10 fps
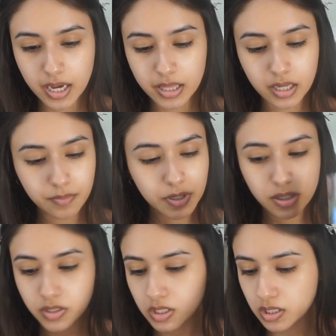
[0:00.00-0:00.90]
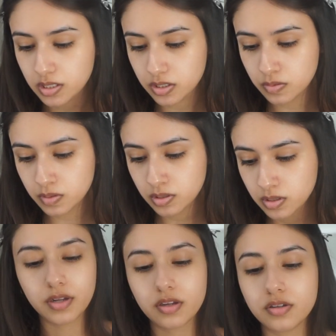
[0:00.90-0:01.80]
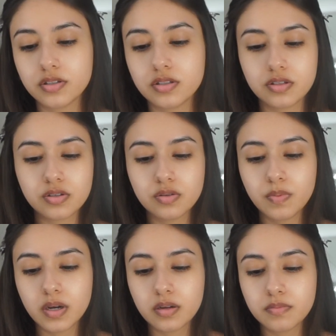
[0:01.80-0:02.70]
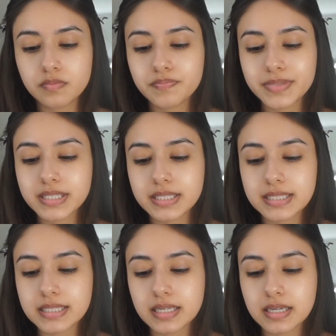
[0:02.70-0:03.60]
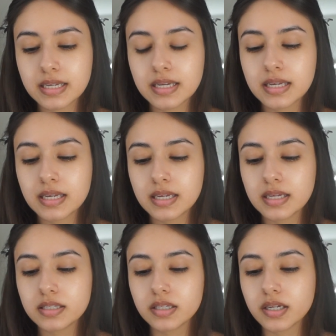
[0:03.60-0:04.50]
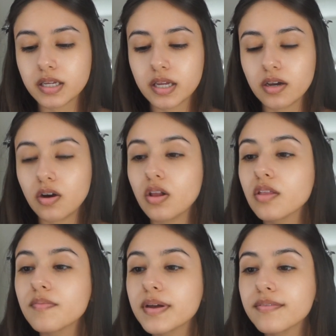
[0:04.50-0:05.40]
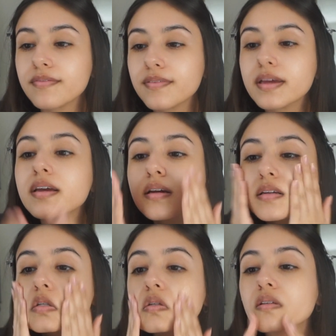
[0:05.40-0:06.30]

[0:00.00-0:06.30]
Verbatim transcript: I think I'm gonna use this one. Use two pumps. I can get all of my face.